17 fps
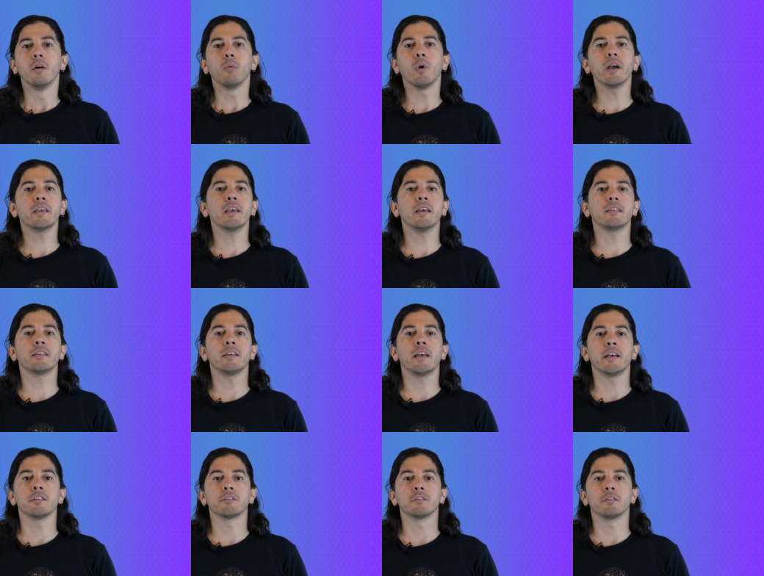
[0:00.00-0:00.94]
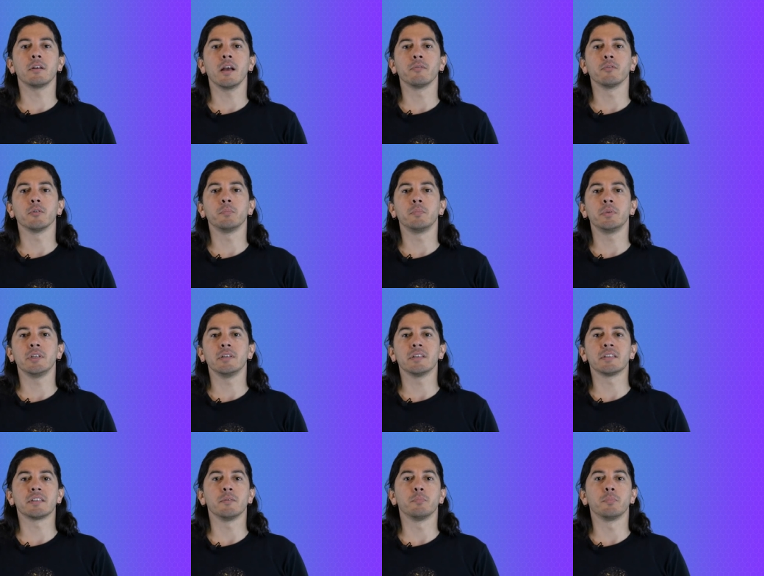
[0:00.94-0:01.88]
Why can't the answer ever be
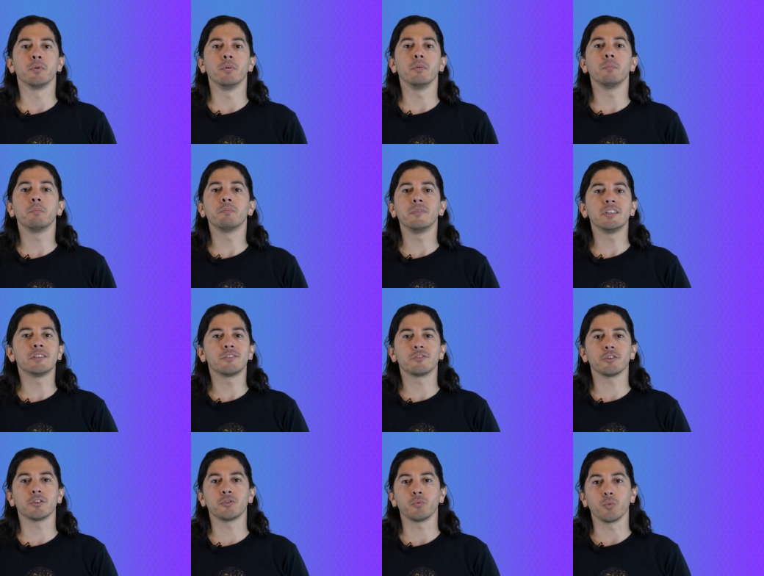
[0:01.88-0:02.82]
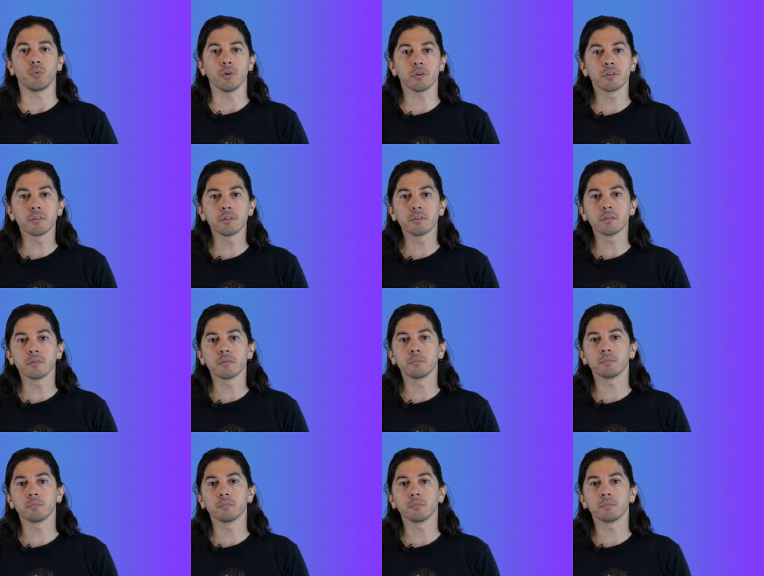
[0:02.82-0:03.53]
a simple, this just works?